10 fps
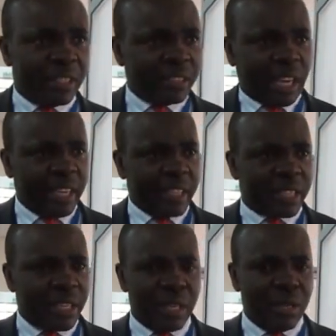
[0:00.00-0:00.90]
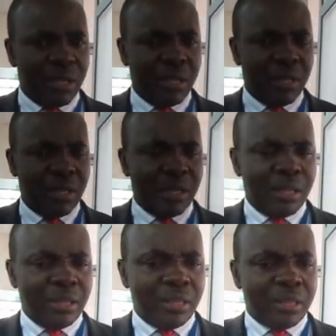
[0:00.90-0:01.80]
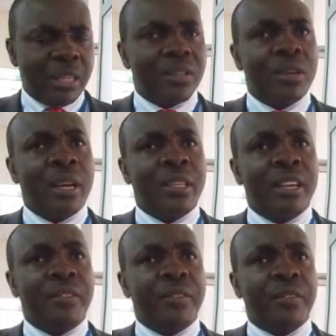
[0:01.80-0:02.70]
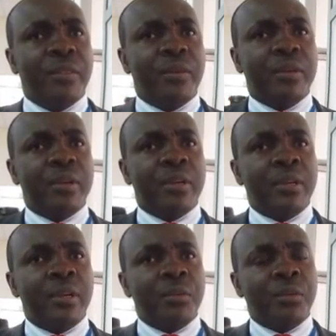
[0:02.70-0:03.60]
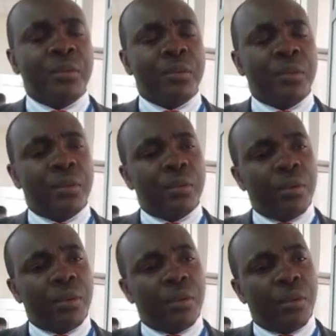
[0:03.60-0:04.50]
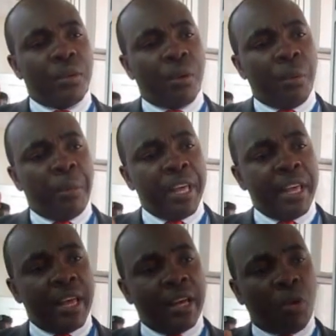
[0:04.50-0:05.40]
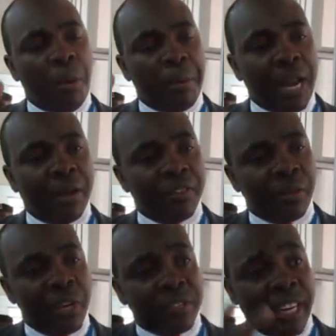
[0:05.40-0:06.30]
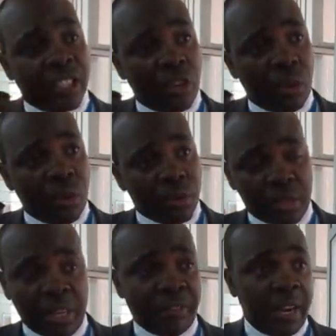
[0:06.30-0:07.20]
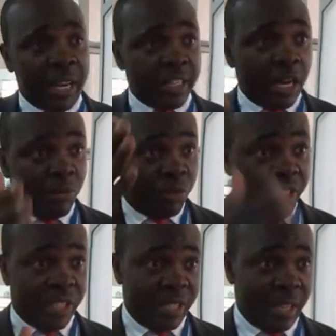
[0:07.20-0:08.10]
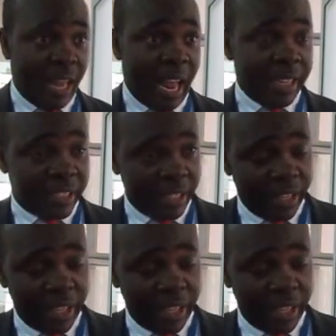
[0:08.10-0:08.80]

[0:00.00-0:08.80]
challenges. So that if they would obey and comply with the relevant laws, the Financial Administration Act,